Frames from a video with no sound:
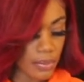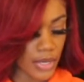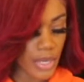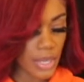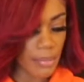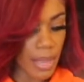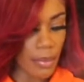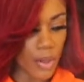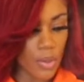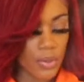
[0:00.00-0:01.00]
put it in
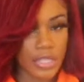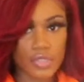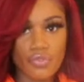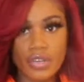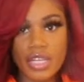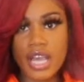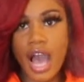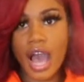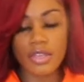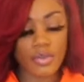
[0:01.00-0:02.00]
my bowl. It's really
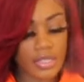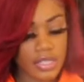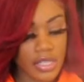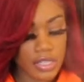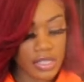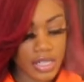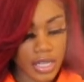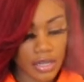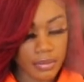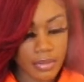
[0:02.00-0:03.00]
hot, you can see the
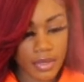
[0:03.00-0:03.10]
steam.